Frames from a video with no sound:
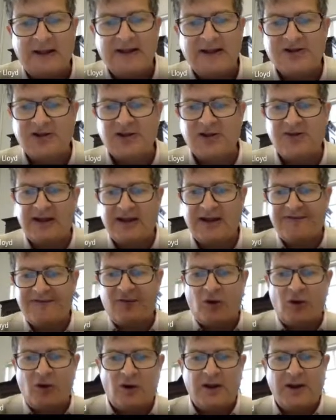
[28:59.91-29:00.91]
so
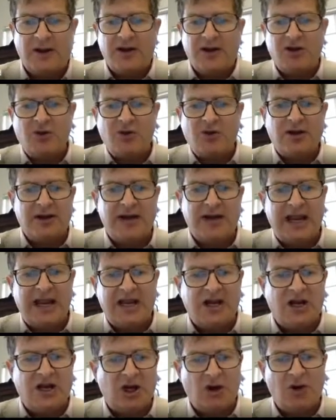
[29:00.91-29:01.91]
therefore you can
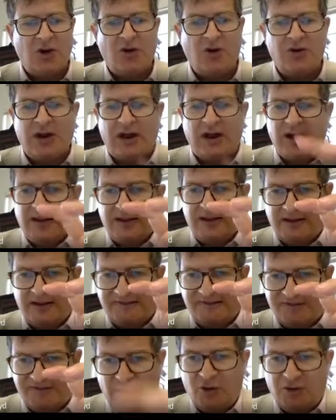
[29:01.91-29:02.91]
include the
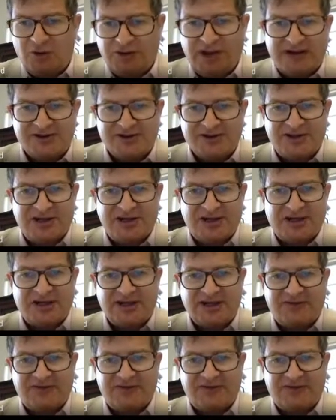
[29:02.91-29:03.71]
few thousand years of